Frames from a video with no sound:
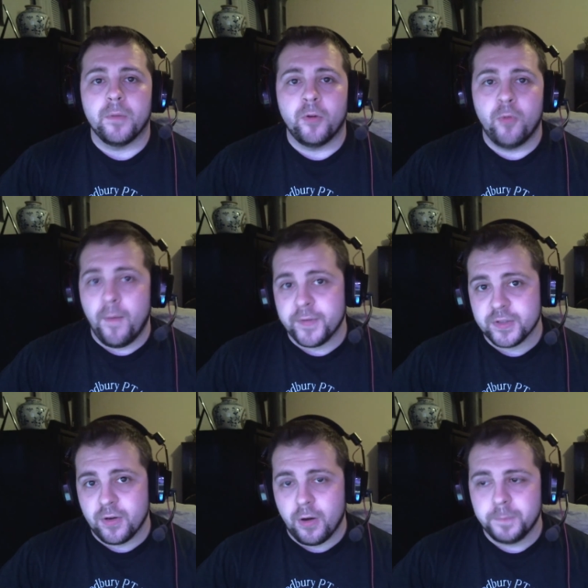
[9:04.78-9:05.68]
graphics
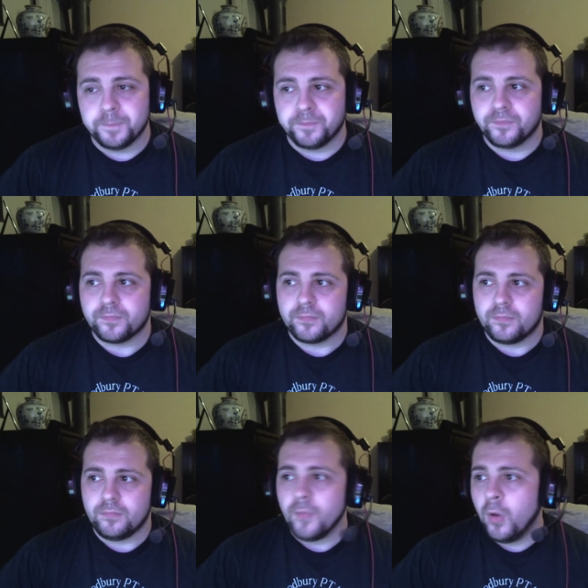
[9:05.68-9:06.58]
card.
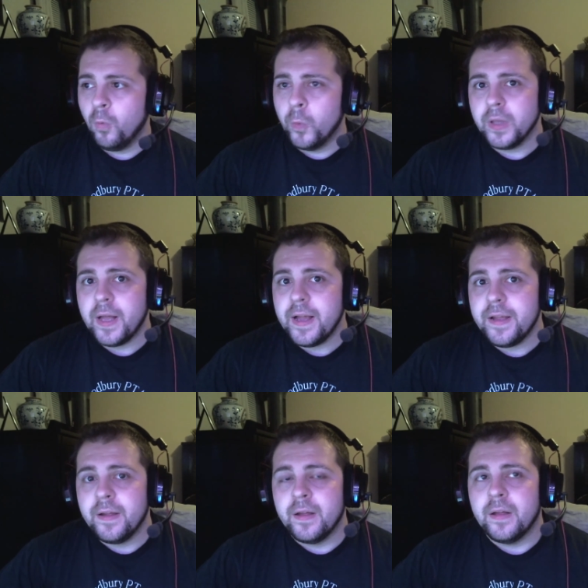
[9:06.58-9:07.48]
Will
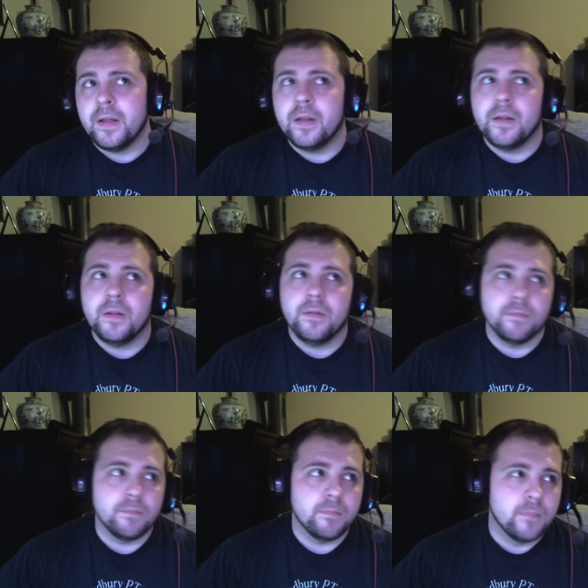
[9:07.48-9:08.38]
I
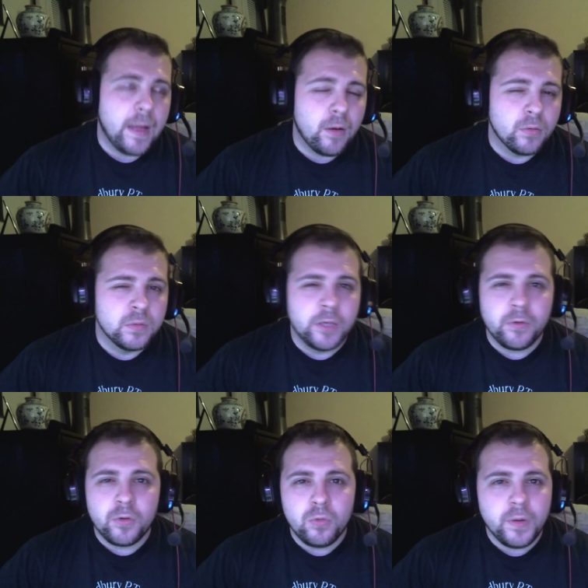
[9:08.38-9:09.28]

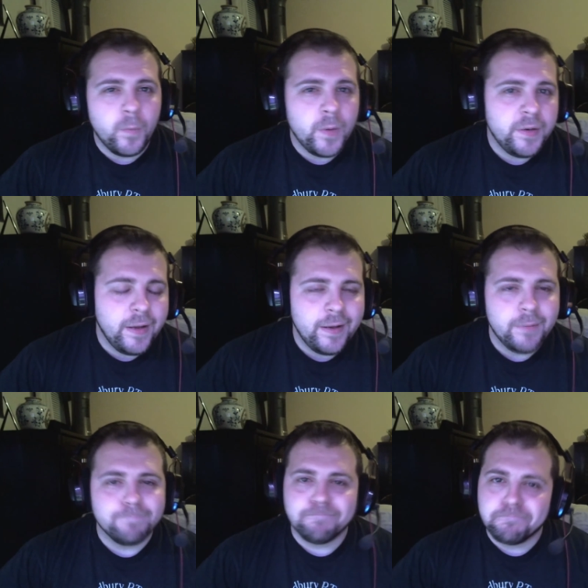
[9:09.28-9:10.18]
liquid cool it one day?
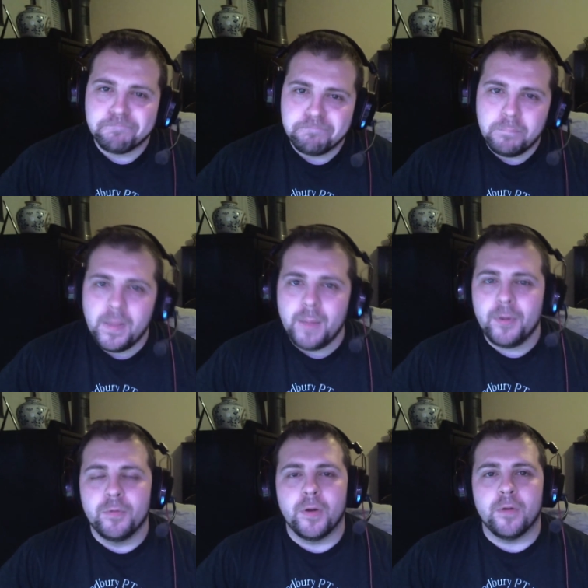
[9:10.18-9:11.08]
Maybe,
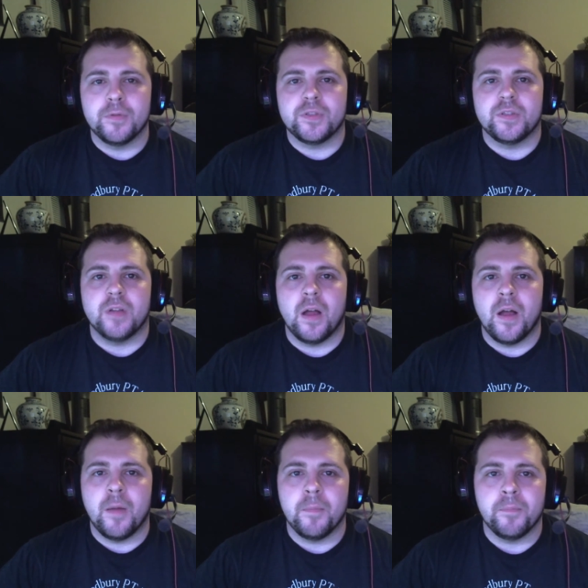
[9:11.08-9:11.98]
who knows?
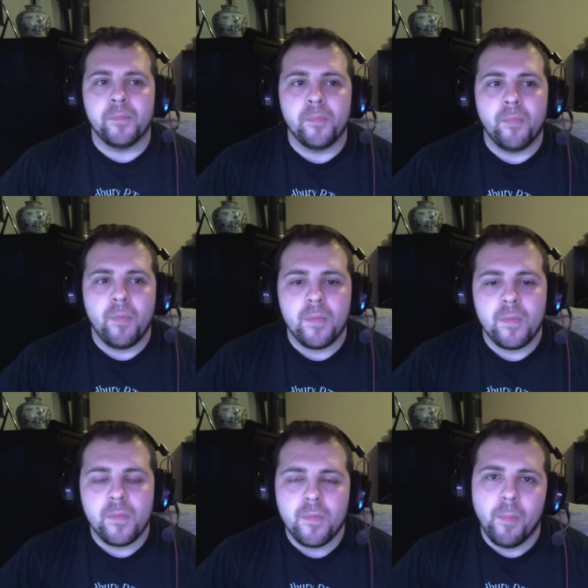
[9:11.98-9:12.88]
Um,
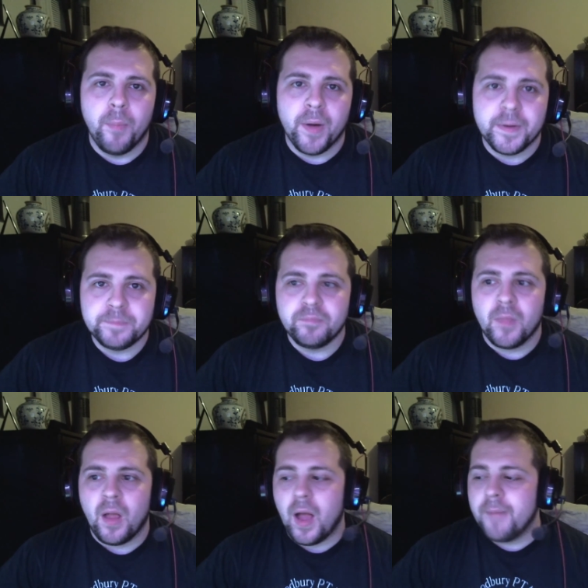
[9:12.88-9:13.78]
but
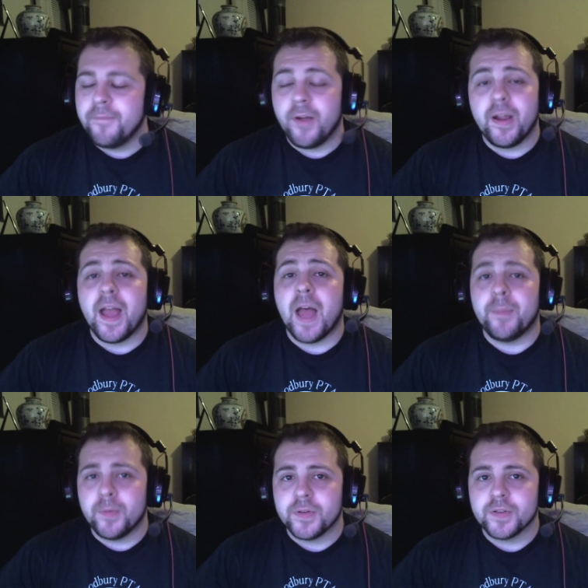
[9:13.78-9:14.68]
I'm very
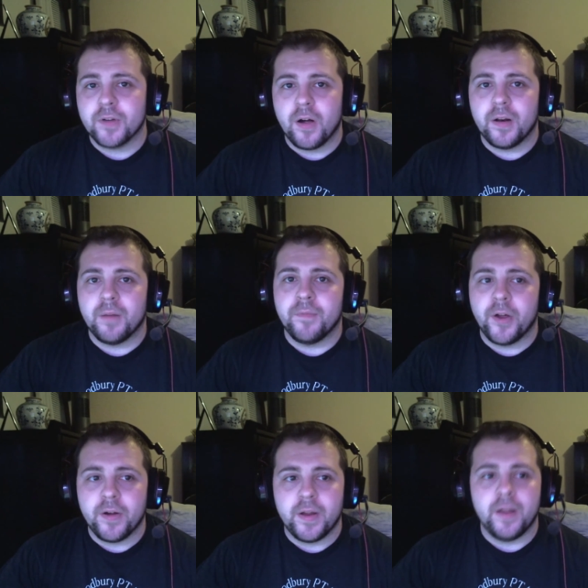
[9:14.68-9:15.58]
happy with this card. I'm
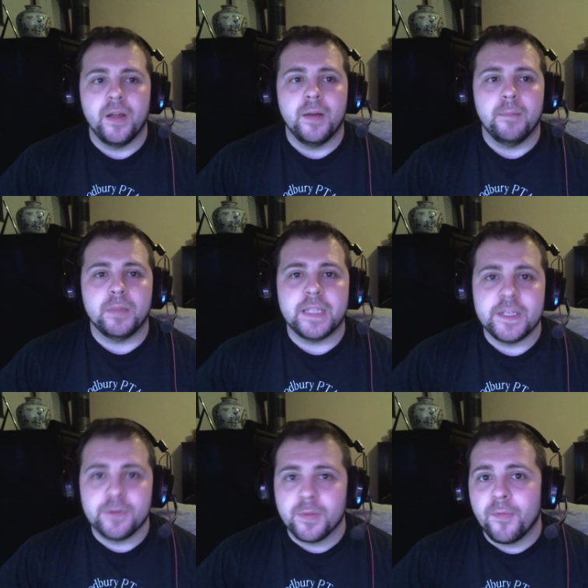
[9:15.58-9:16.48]
very
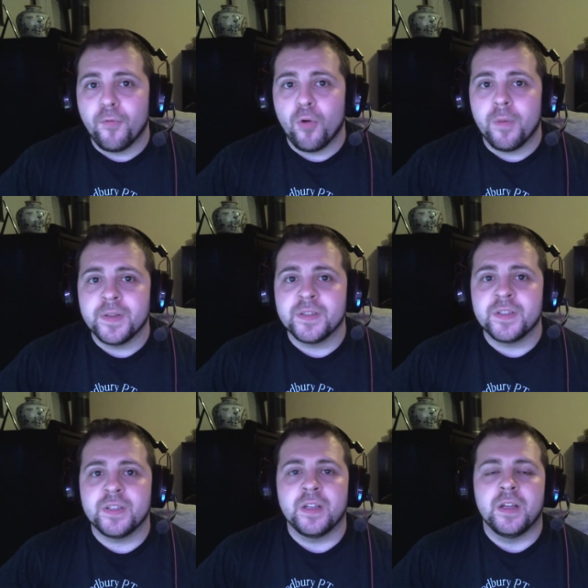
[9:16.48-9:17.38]
pleased with the performance,